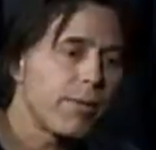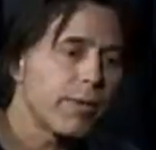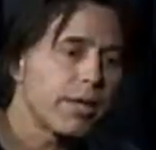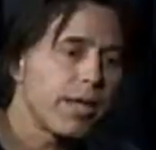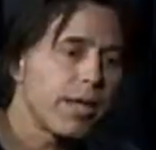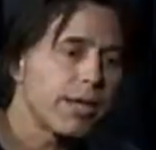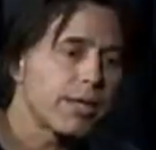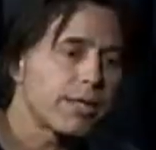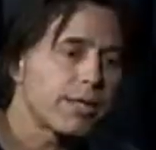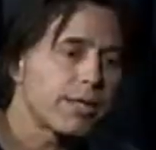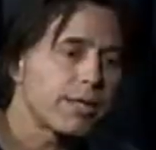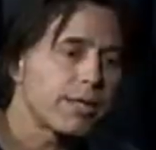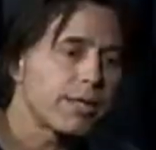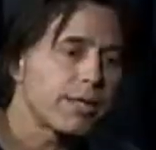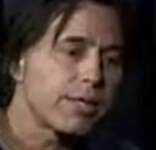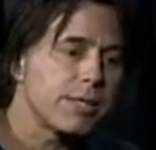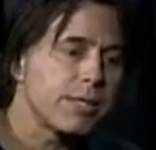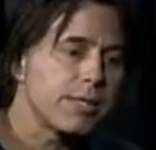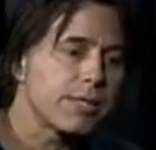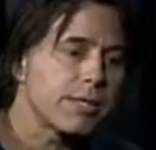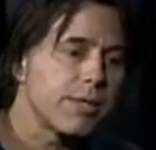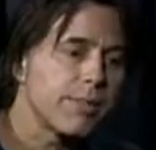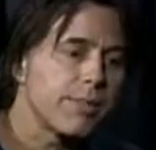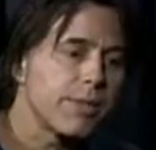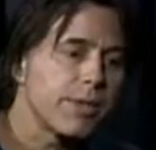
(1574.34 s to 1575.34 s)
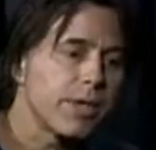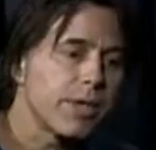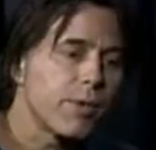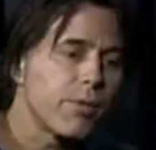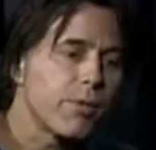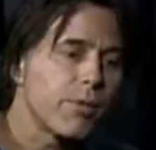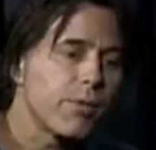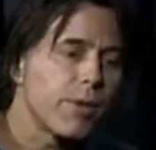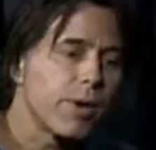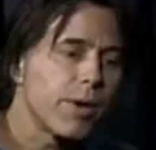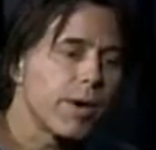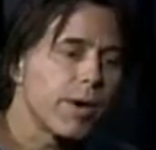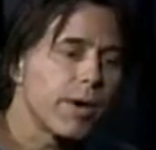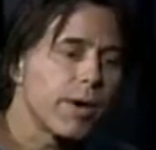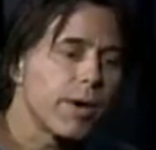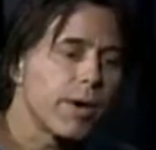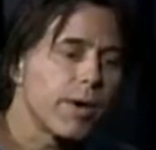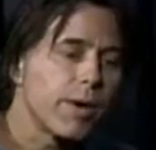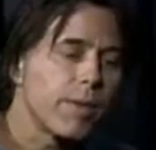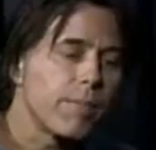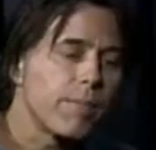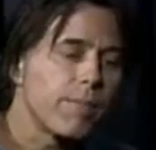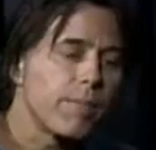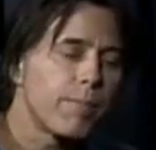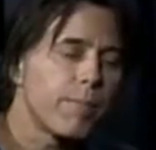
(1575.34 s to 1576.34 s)
like to see something
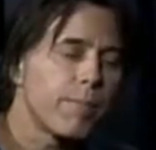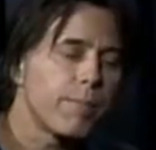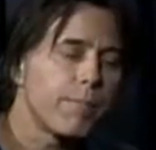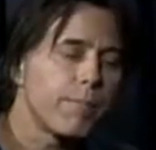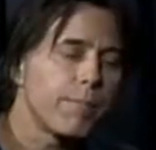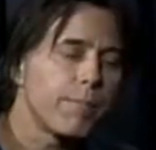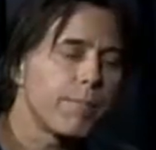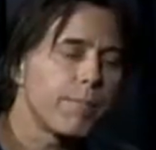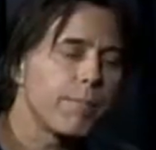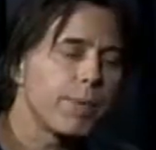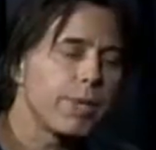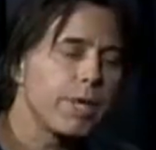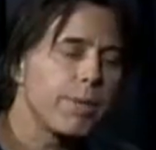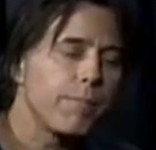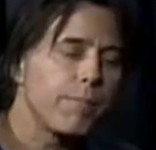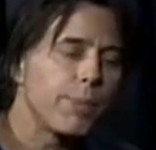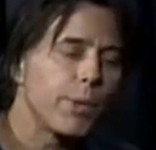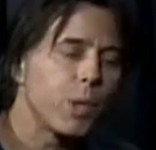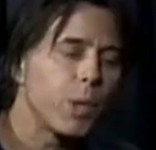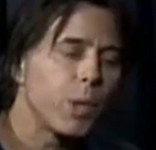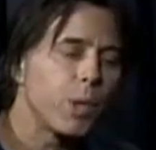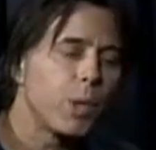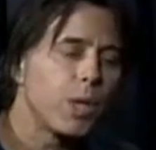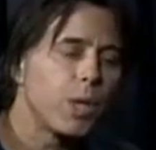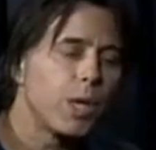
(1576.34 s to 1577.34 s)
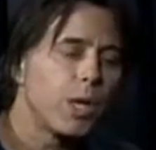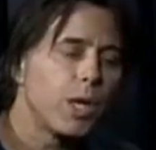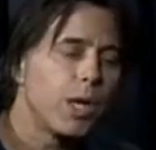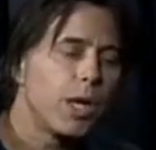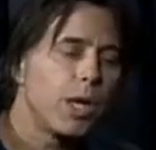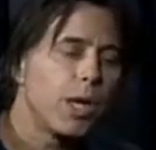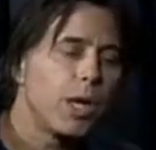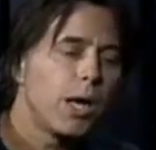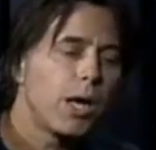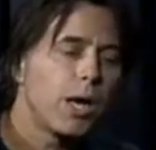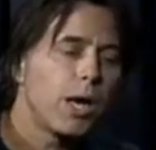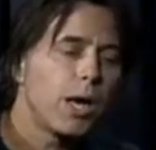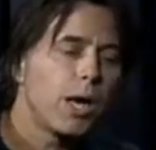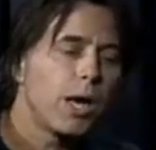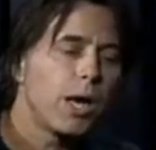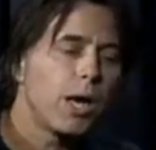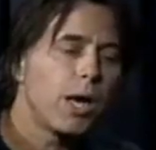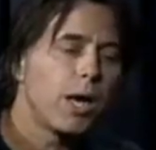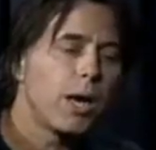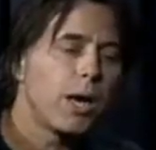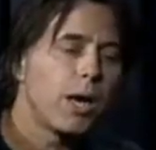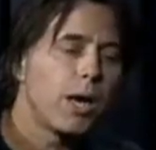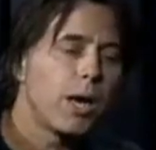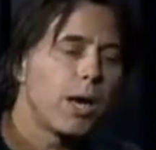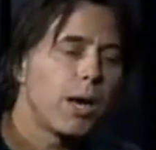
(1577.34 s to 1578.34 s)
where people
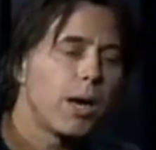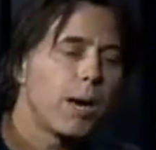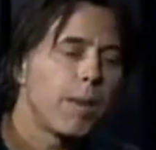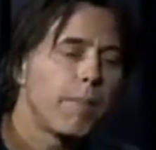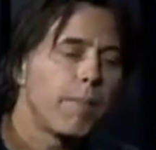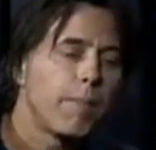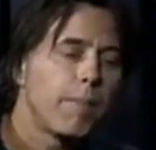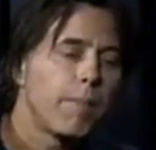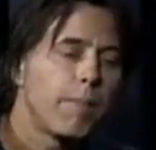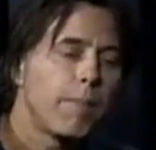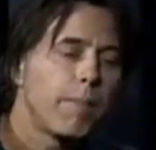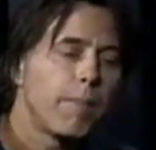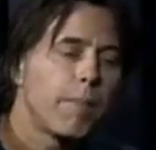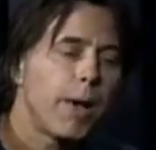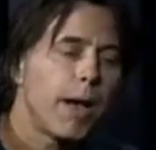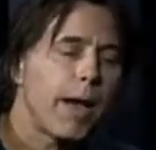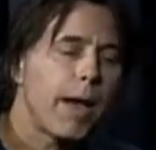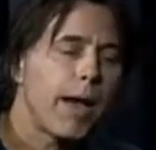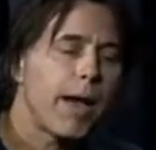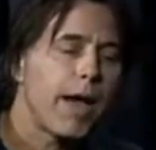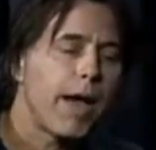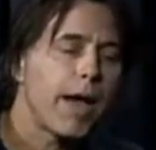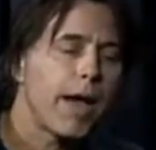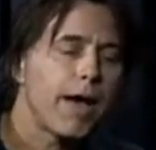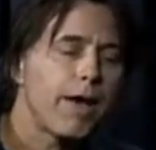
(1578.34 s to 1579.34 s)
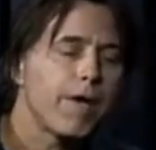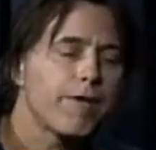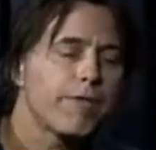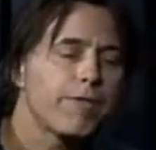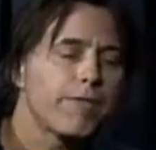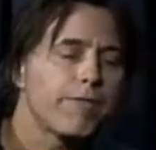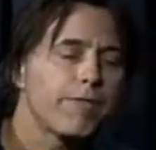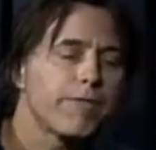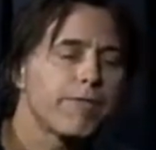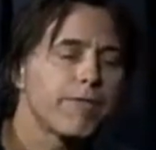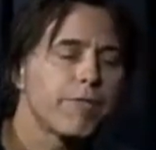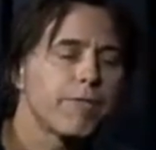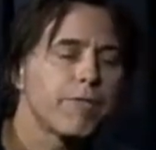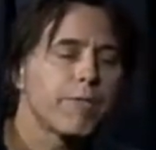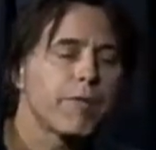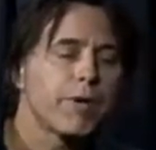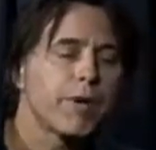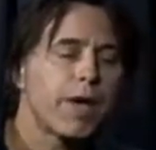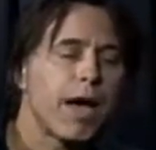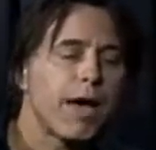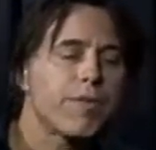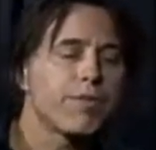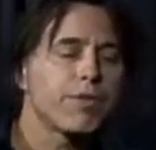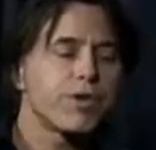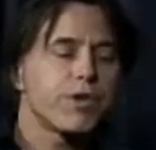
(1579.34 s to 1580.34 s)
have
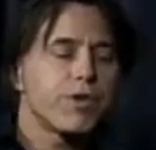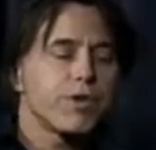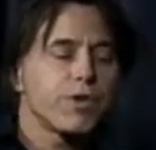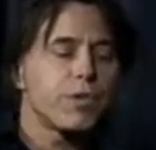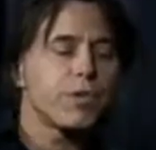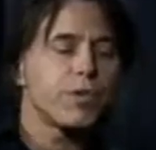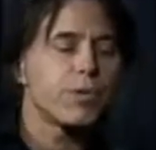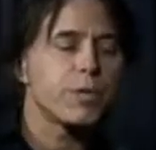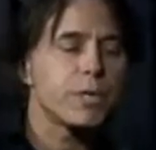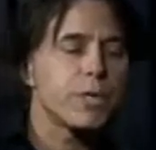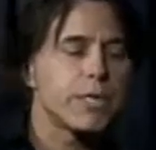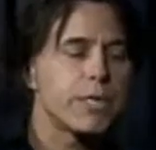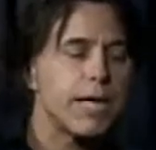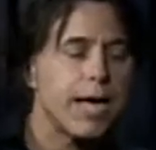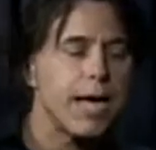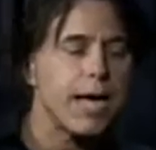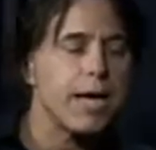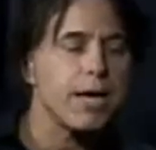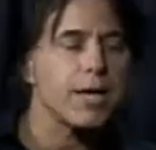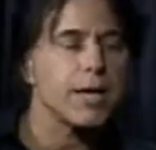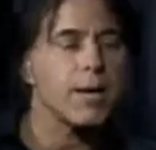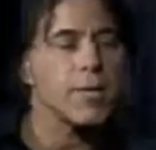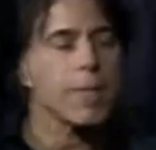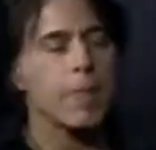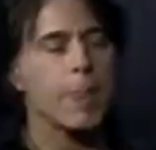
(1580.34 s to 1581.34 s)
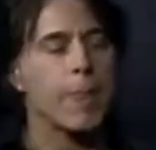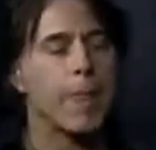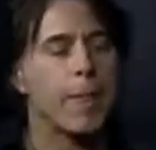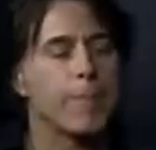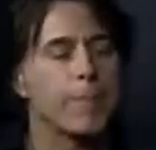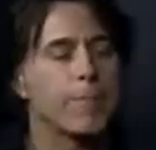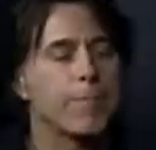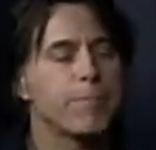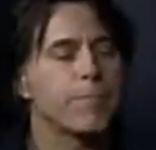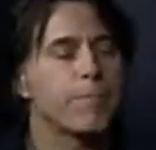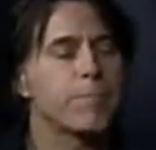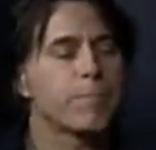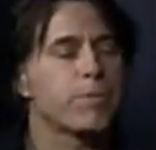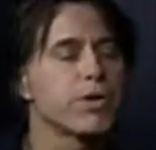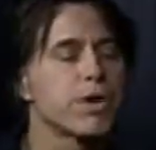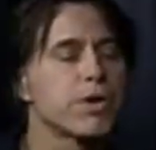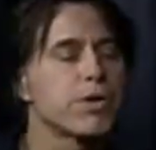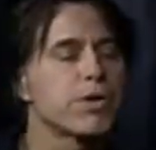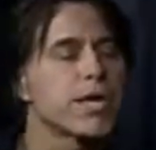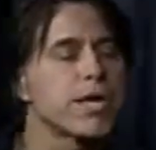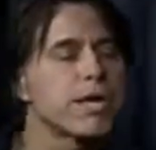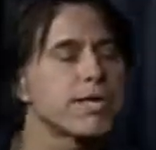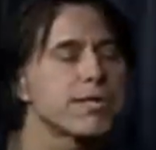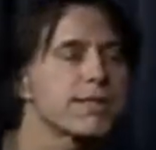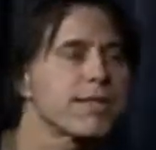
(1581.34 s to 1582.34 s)
to do 10
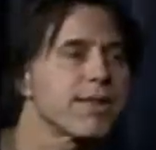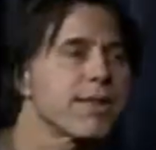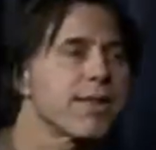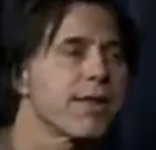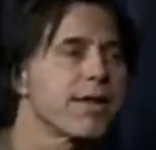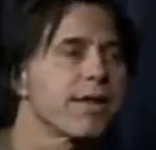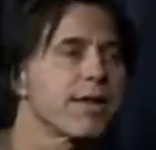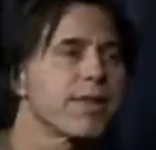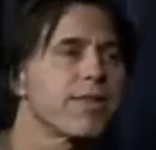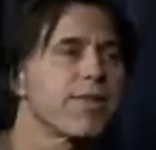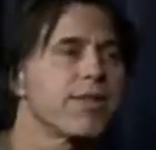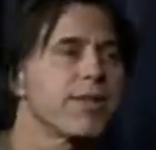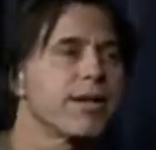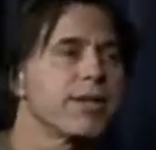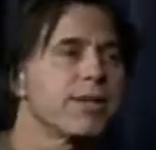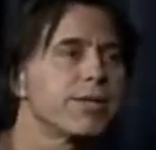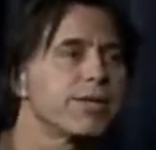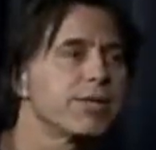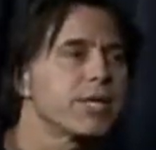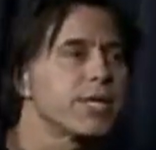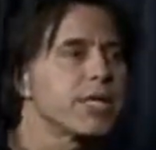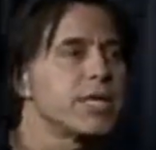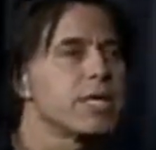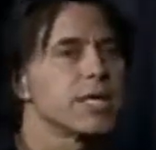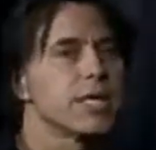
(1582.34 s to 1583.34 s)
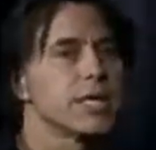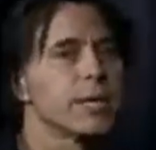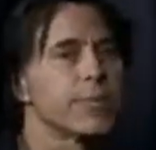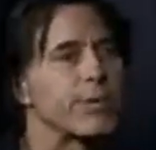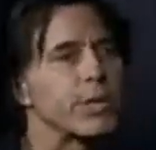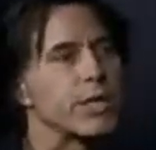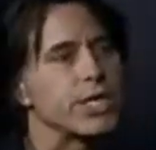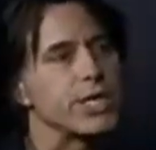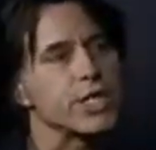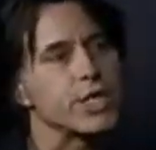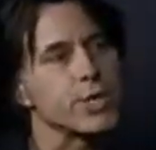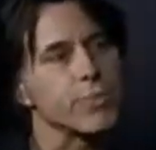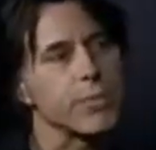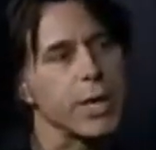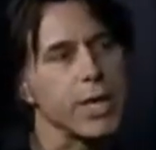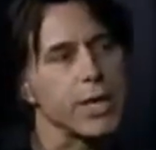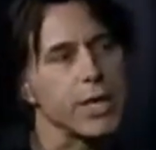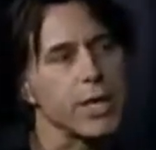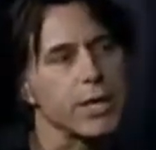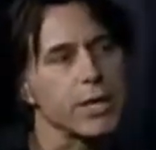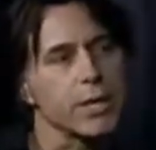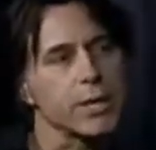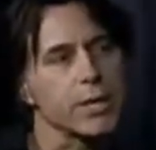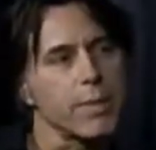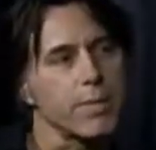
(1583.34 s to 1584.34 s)
protest things a year, participate
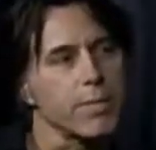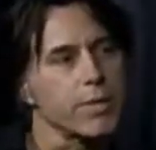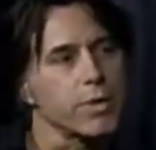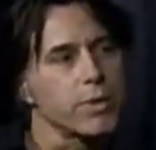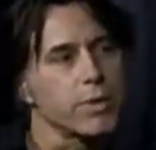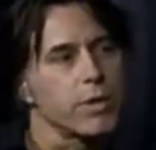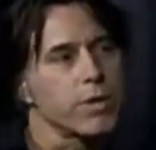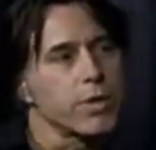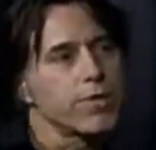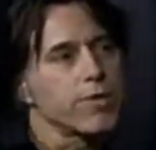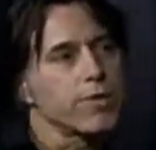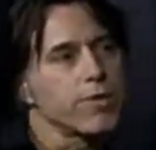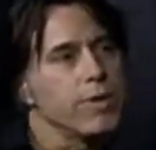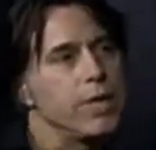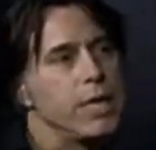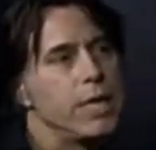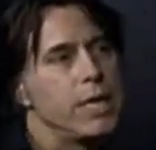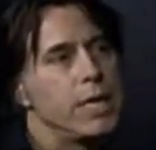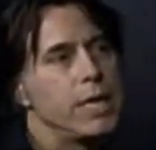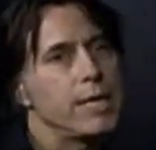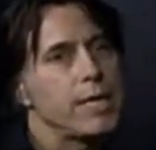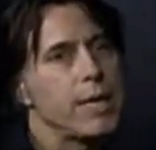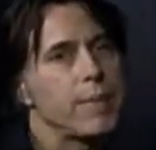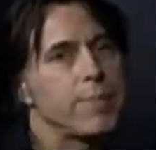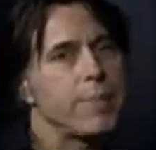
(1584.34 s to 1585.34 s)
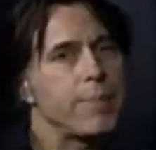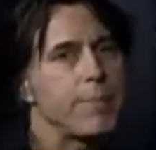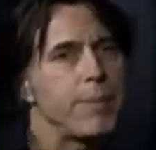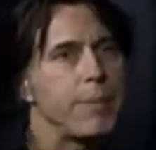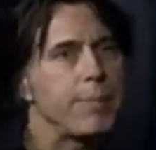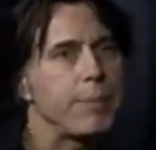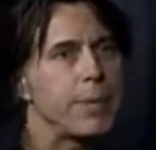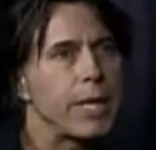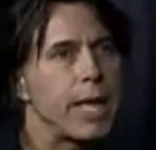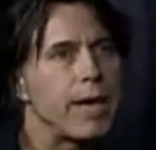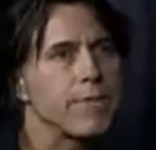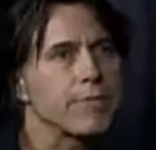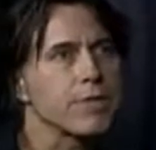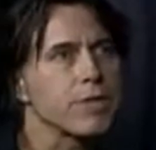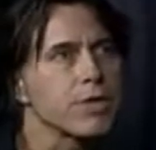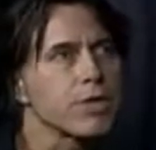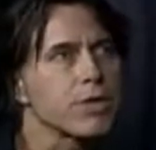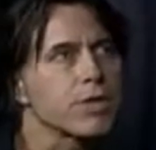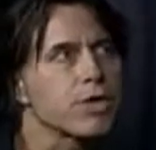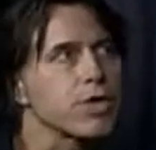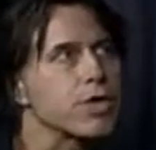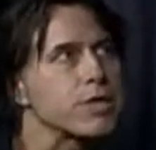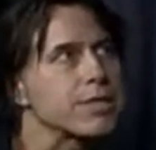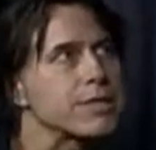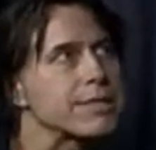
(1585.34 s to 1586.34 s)
in some sort of, that the people have to
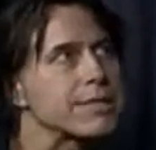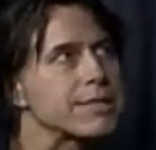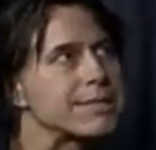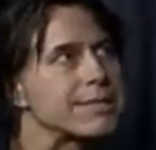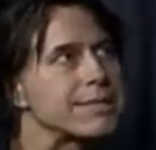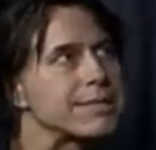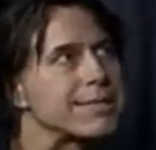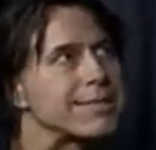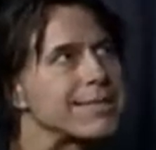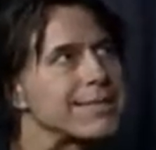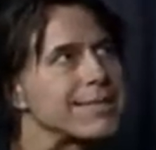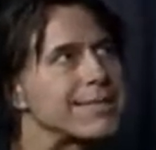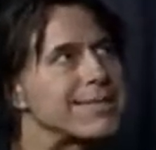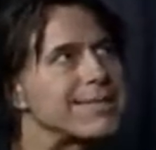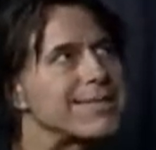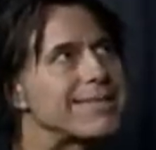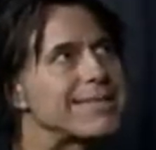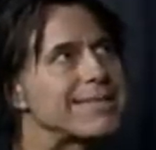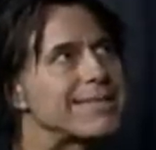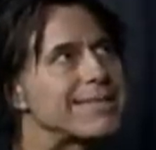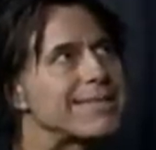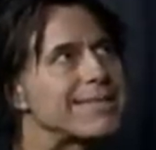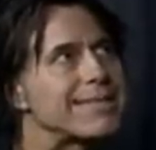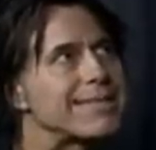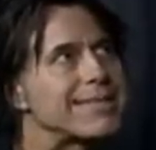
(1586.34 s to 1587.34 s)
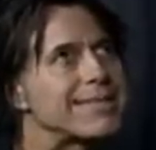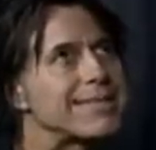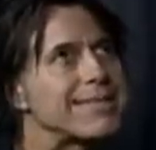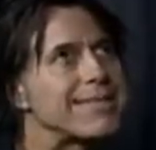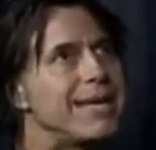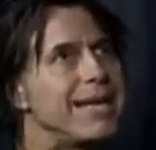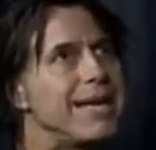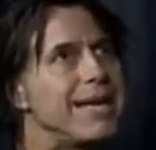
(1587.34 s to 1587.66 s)
start to